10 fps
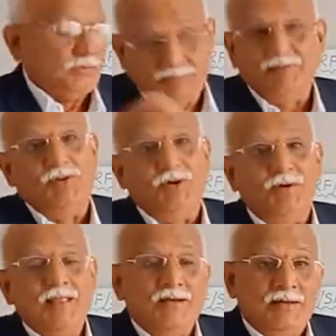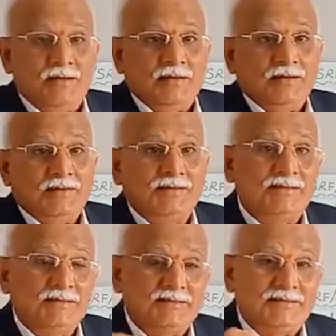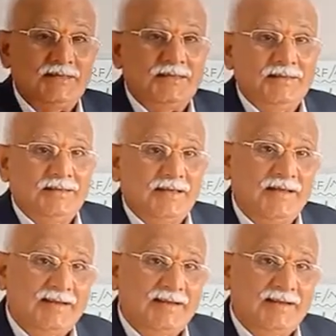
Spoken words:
Even though this is an